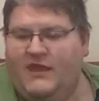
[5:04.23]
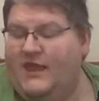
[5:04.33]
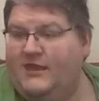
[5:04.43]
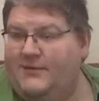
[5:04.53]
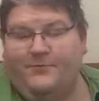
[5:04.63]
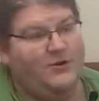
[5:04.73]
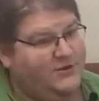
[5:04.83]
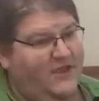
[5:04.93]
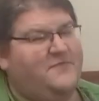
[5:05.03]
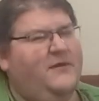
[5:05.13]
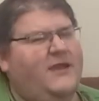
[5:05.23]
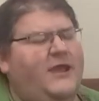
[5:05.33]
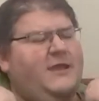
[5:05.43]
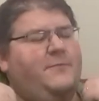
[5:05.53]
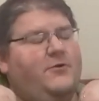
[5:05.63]
gatekeeper, yes, my
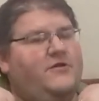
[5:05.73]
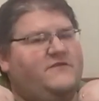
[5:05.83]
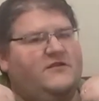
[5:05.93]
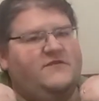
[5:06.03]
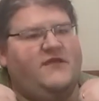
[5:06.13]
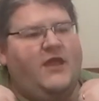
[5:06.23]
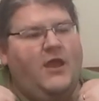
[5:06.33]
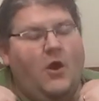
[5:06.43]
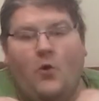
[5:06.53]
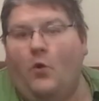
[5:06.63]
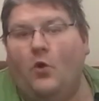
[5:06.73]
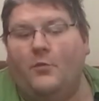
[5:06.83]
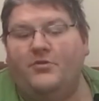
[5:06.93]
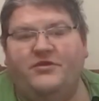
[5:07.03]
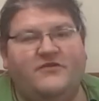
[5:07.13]
gatekeeper is going to say
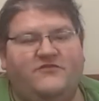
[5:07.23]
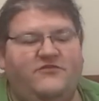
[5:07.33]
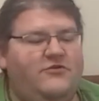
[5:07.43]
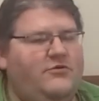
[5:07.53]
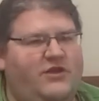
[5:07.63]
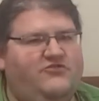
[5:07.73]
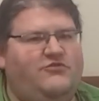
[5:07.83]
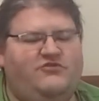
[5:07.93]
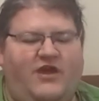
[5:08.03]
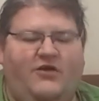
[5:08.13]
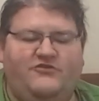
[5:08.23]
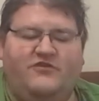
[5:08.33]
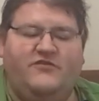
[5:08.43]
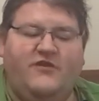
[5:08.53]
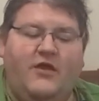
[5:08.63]
horrible things to you, issue
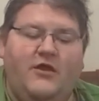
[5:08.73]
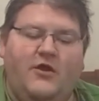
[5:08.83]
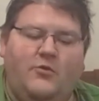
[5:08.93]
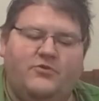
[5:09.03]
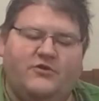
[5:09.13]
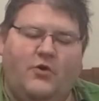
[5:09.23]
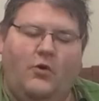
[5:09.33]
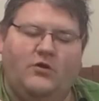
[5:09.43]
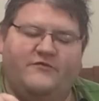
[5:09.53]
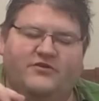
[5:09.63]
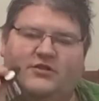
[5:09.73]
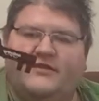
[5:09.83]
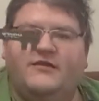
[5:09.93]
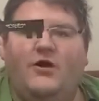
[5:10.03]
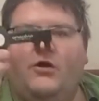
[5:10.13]
challenges, with the goal of
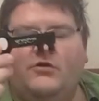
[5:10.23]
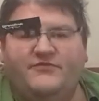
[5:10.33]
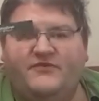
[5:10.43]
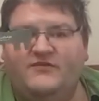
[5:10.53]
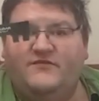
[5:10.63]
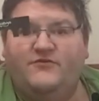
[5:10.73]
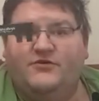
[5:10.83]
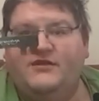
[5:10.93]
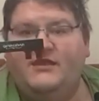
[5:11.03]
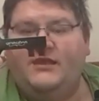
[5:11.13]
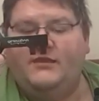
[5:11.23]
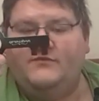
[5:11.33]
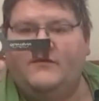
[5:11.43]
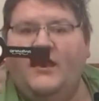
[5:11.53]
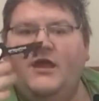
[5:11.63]
collecting all 6 of your
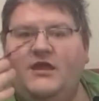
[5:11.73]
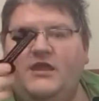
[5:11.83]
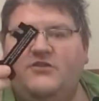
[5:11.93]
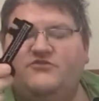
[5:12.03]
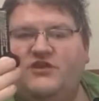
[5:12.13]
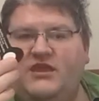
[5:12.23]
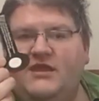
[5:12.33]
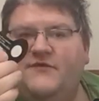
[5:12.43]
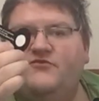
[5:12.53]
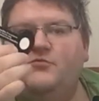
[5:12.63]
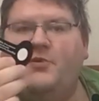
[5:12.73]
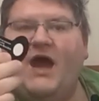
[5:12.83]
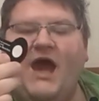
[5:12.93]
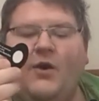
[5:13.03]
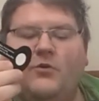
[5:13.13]
keys. Each key gives you
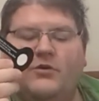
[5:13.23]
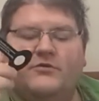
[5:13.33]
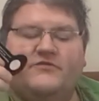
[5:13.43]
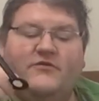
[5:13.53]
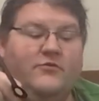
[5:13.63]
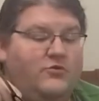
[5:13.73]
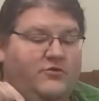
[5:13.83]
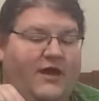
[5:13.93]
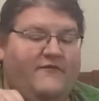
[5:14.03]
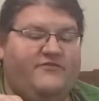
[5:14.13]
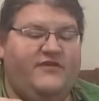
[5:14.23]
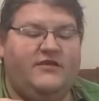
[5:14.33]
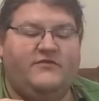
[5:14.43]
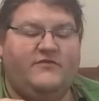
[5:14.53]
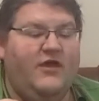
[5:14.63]
powers. When you have
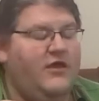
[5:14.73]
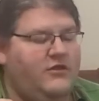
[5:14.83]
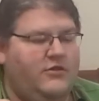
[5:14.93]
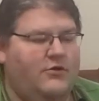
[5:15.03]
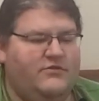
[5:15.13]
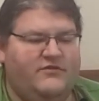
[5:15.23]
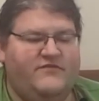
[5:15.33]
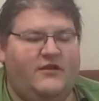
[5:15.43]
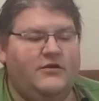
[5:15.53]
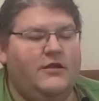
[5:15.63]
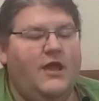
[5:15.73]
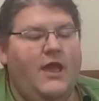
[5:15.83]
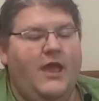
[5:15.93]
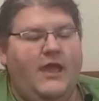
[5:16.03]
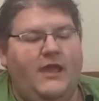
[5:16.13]
6, you go to the center,
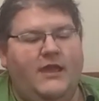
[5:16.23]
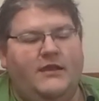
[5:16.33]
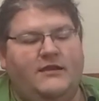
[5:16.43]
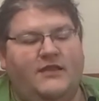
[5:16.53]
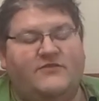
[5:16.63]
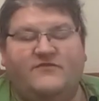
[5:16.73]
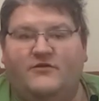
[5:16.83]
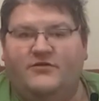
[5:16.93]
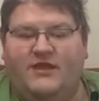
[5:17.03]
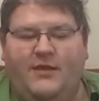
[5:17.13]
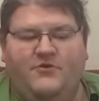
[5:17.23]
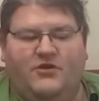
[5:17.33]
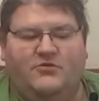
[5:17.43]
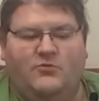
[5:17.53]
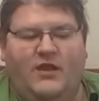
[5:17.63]
and at the start of the game,
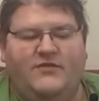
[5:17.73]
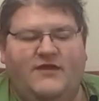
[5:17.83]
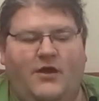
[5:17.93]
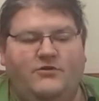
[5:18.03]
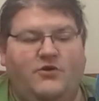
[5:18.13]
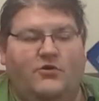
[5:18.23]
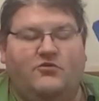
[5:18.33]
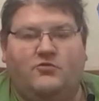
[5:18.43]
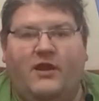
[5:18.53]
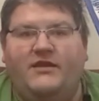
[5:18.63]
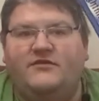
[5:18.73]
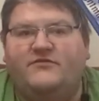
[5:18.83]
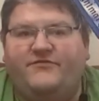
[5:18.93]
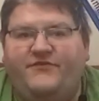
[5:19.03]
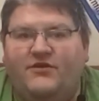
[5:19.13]
you're going to write down your
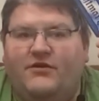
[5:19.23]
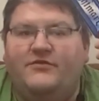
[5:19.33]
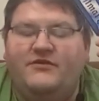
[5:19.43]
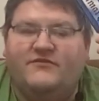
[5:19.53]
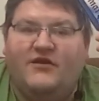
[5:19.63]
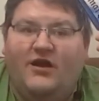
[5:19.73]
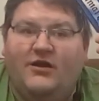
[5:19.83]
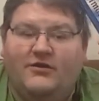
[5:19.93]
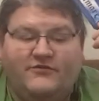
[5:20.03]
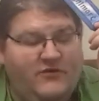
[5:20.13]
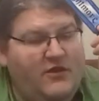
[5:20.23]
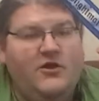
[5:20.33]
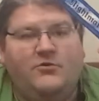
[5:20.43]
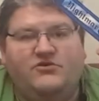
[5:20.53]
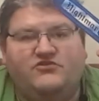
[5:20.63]
greatest fear on these cards.
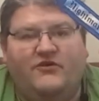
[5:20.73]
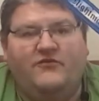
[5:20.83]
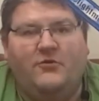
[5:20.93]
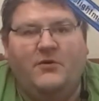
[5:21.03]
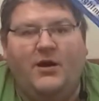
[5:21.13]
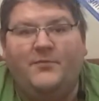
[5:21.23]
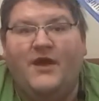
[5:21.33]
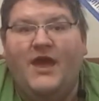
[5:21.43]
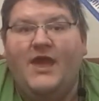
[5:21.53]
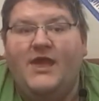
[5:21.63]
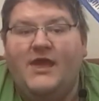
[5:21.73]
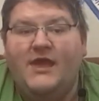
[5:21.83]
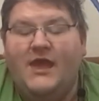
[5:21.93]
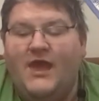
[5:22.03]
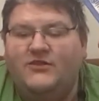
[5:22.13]
We shuffle them up,
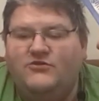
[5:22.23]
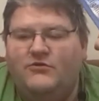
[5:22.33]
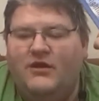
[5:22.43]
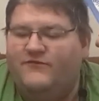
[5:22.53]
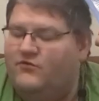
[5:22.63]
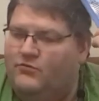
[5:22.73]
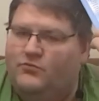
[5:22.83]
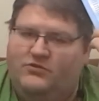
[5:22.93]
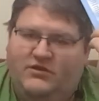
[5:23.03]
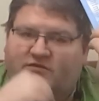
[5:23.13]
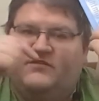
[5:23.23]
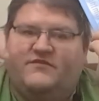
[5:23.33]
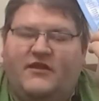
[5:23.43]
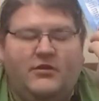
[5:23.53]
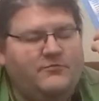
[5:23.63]
and when you get to the
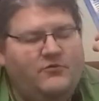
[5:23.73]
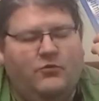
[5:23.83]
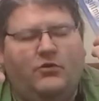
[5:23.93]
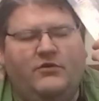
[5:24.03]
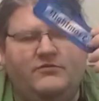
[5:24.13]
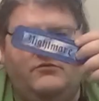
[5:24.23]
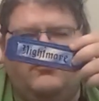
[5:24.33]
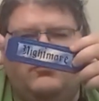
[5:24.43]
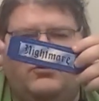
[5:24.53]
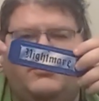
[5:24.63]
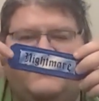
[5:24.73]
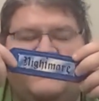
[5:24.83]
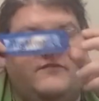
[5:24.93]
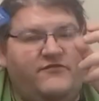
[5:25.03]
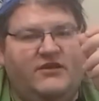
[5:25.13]
center, roll a d6.
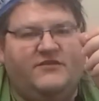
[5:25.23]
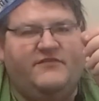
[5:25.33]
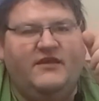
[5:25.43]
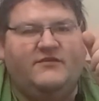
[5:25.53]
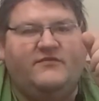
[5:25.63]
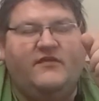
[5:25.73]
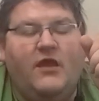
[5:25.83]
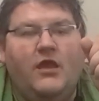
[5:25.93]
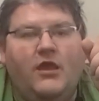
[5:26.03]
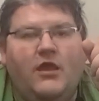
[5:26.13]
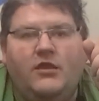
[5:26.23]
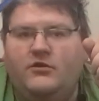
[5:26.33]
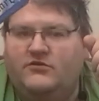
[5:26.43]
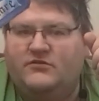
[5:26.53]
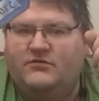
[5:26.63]
If you get a 6,
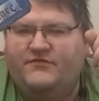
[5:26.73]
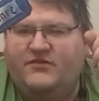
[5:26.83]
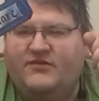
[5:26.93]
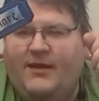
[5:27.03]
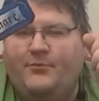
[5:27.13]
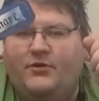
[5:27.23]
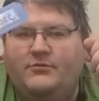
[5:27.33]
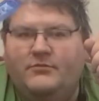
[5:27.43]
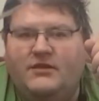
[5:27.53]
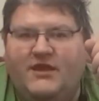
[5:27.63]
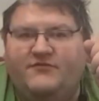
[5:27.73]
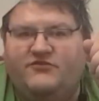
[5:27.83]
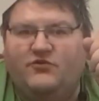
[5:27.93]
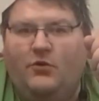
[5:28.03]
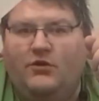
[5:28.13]
you get to lift the top one. If
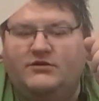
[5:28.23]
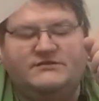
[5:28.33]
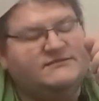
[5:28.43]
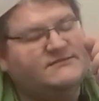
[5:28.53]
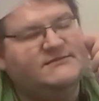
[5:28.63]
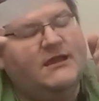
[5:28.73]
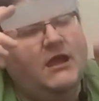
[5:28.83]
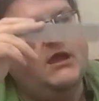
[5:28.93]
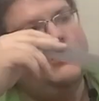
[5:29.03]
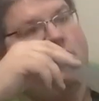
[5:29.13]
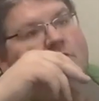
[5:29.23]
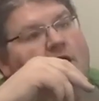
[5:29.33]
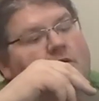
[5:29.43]
it's yours, you're